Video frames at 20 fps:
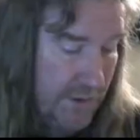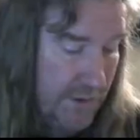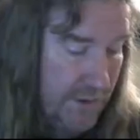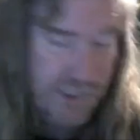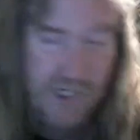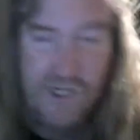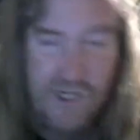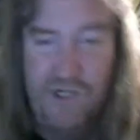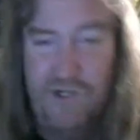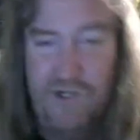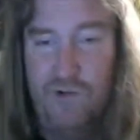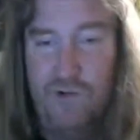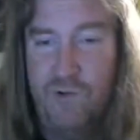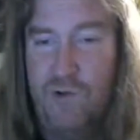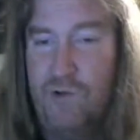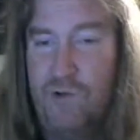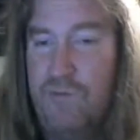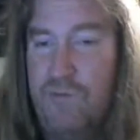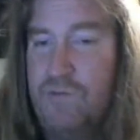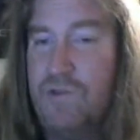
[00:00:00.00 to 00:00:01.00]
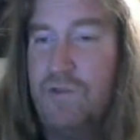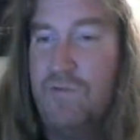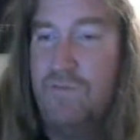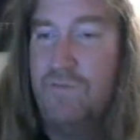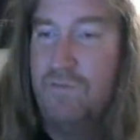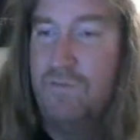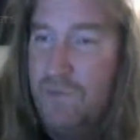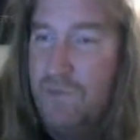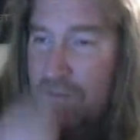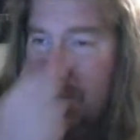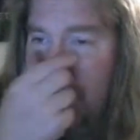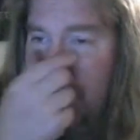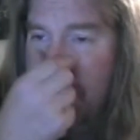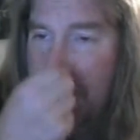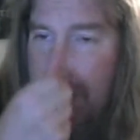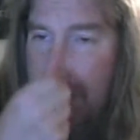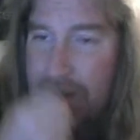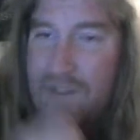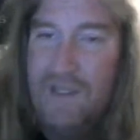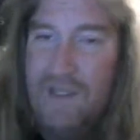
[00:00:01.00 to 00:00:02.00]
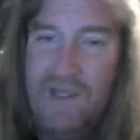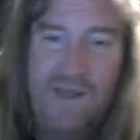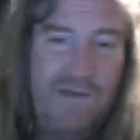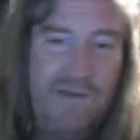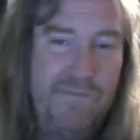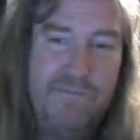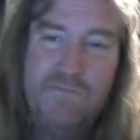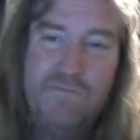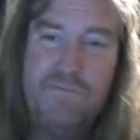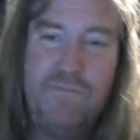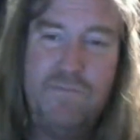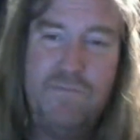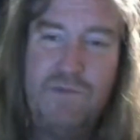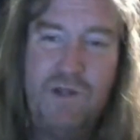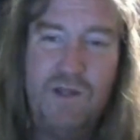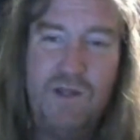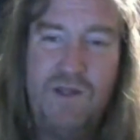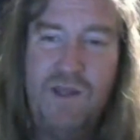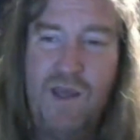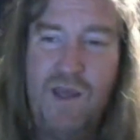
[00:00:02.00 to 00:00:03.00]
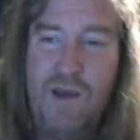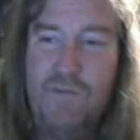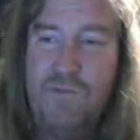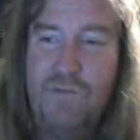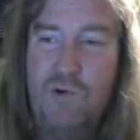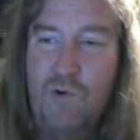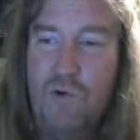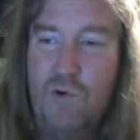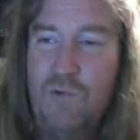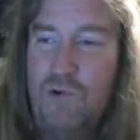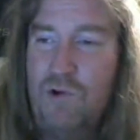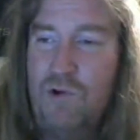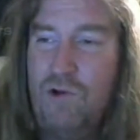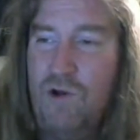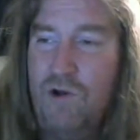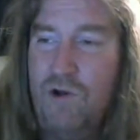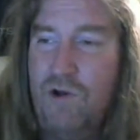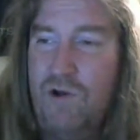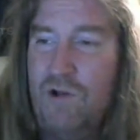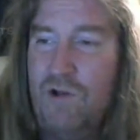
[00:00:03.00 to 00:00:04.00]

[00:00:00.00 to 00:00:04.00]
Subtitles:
into your rooms, nothing abnormal at all.